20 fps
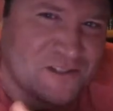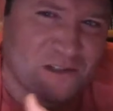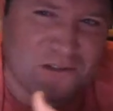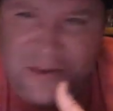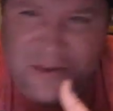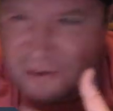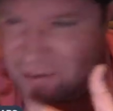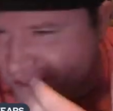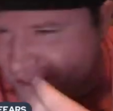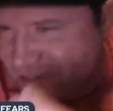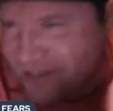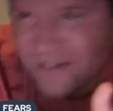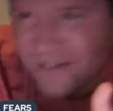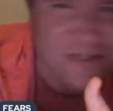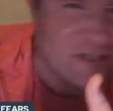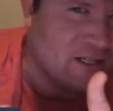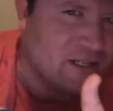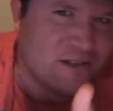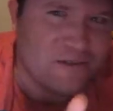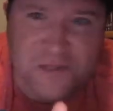So there's
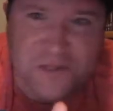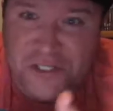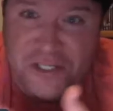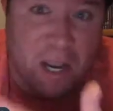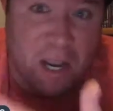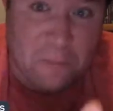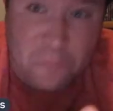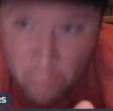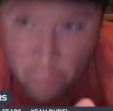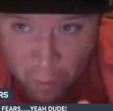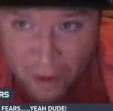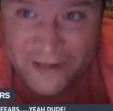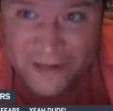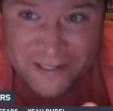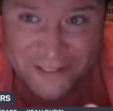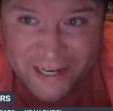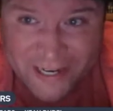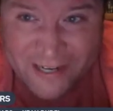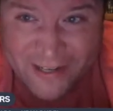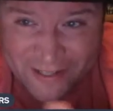some
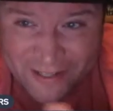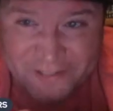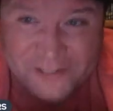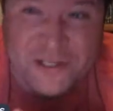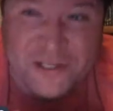wind in it.